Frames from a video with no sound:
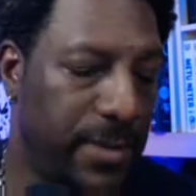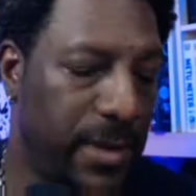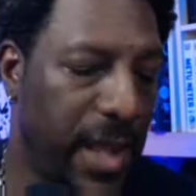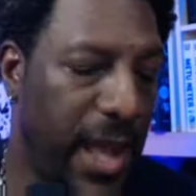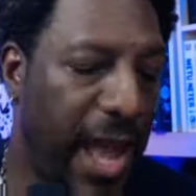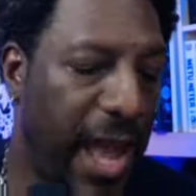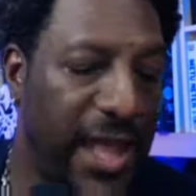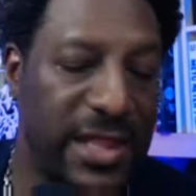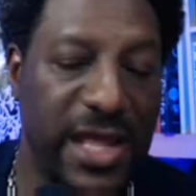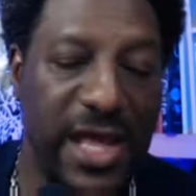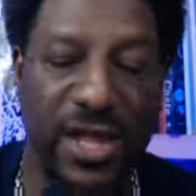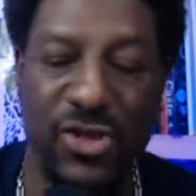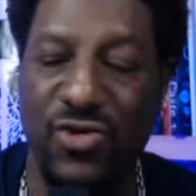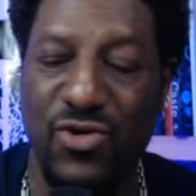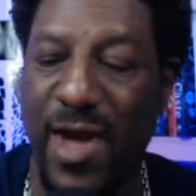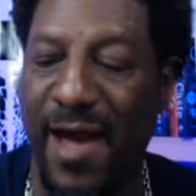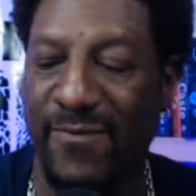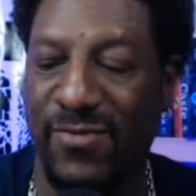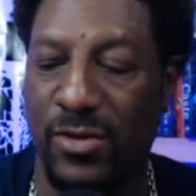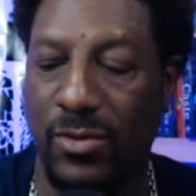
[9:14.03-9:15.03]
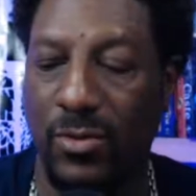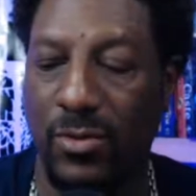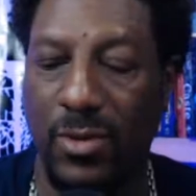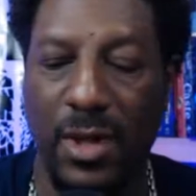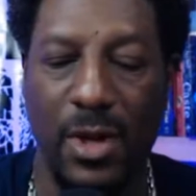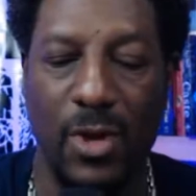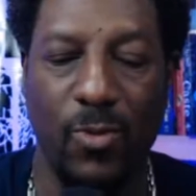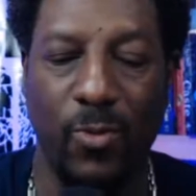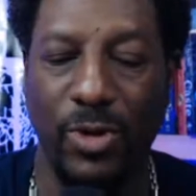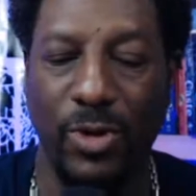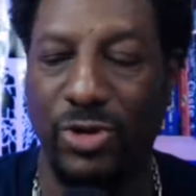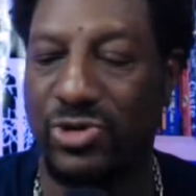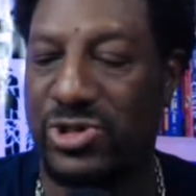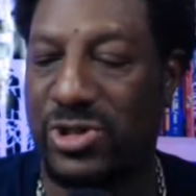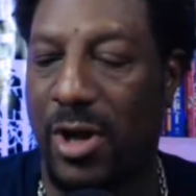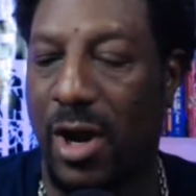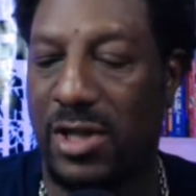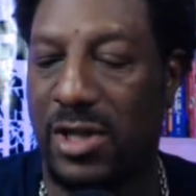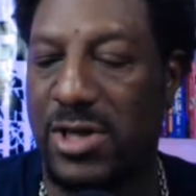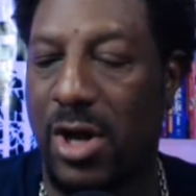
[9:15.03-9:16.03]
And then you have to, when you
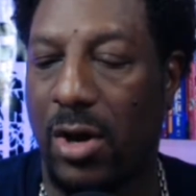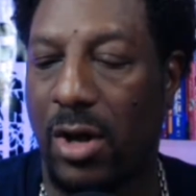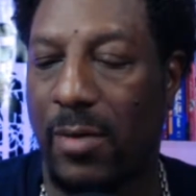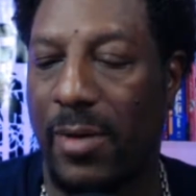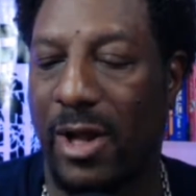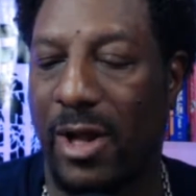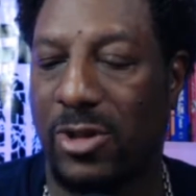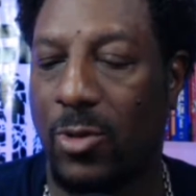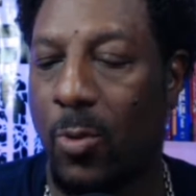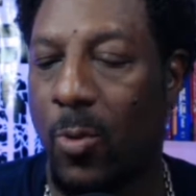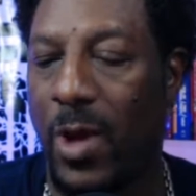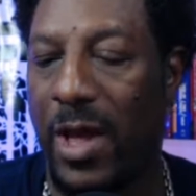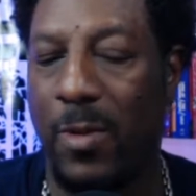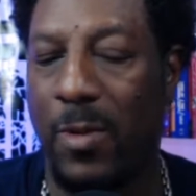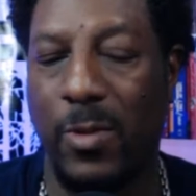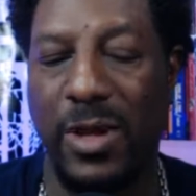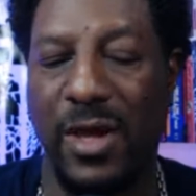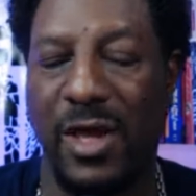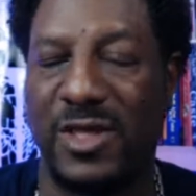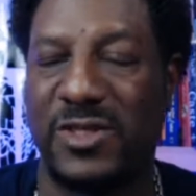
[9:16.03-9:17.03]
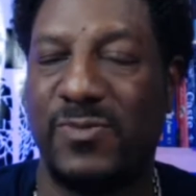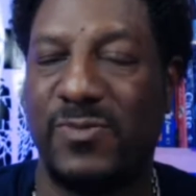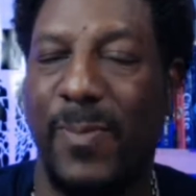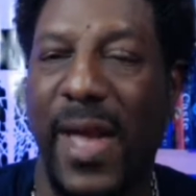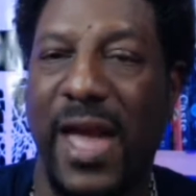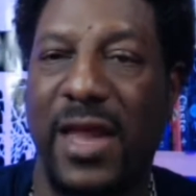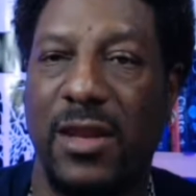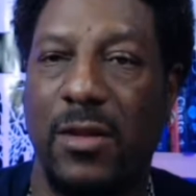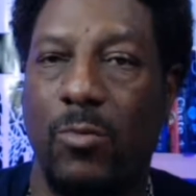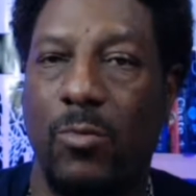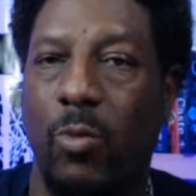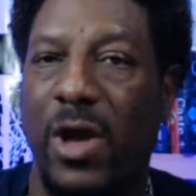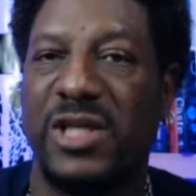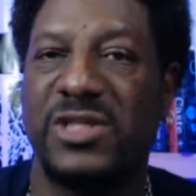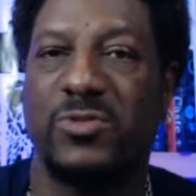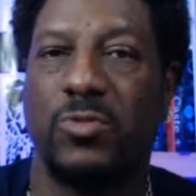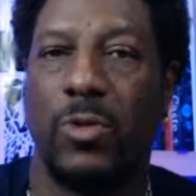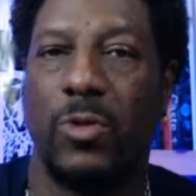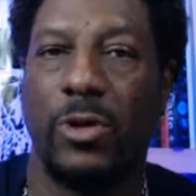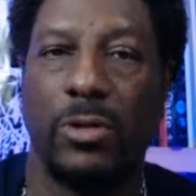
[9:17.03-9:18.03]
start talking about the way we expanded
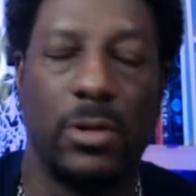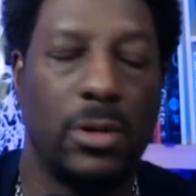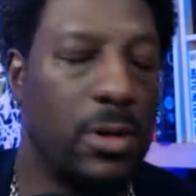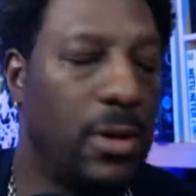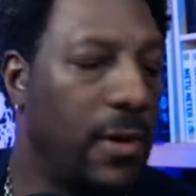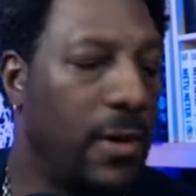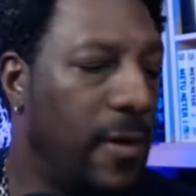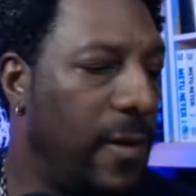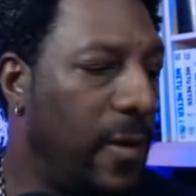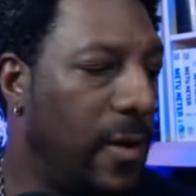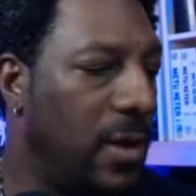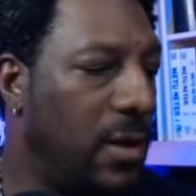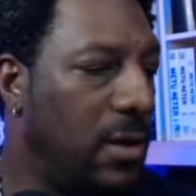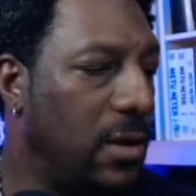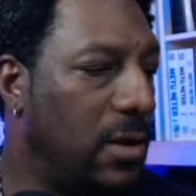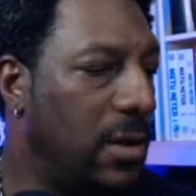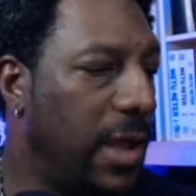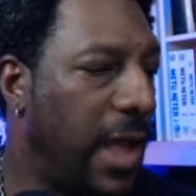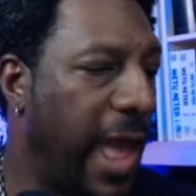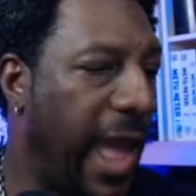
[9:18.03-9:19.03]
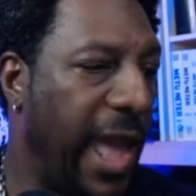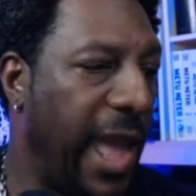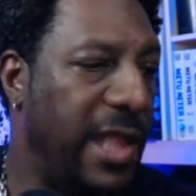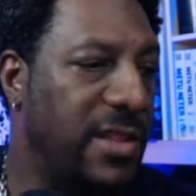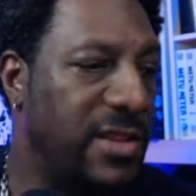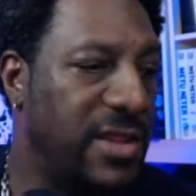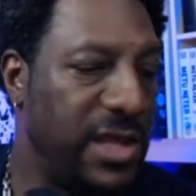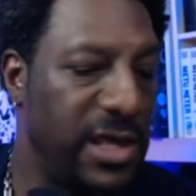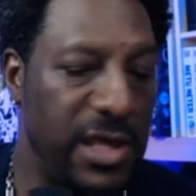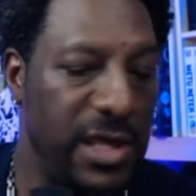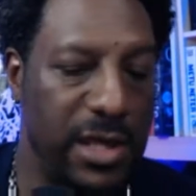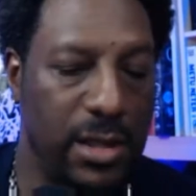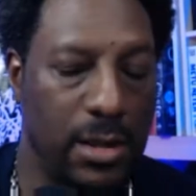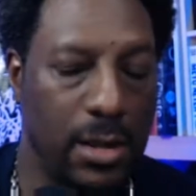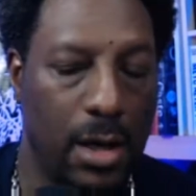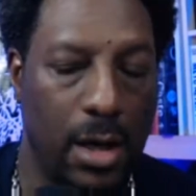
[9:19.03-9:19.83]
westward and the